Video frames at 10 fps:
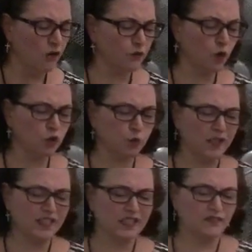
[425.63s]
Of course,
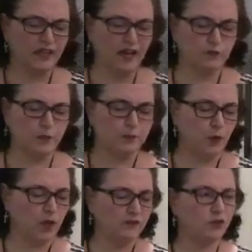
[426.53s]
one doesn't even have to be
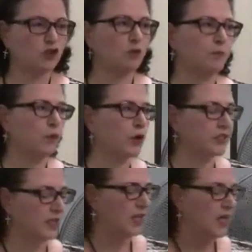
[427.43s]
pro-life to
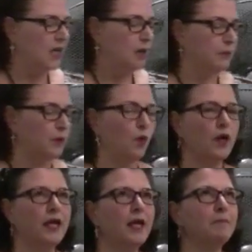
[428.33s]
support
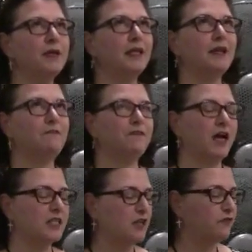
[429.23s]
prohibiting
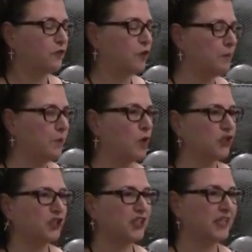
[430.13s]
funding for
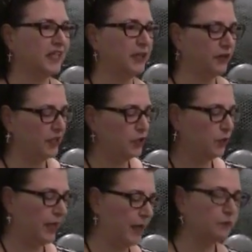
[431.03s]
abortion here in
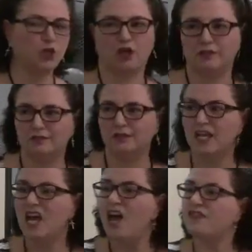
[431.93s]
New Hampshire.
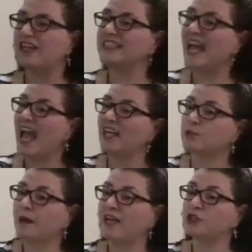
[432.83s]
The
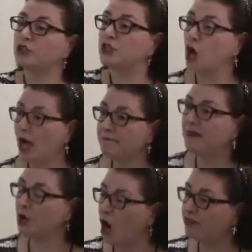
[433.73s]
taxpayer should not
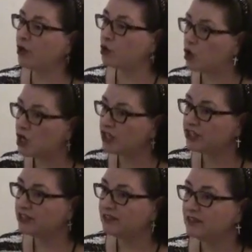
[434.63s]
be on the hook
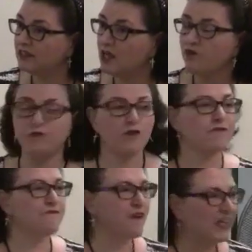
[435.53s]
for
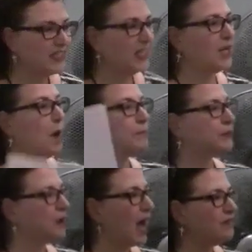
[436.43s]
funding
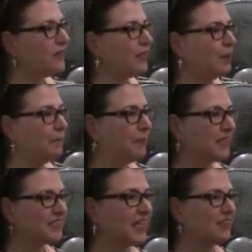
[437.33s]
private
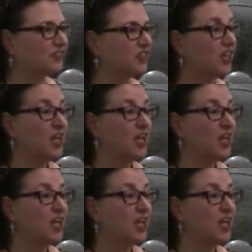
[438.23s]
business.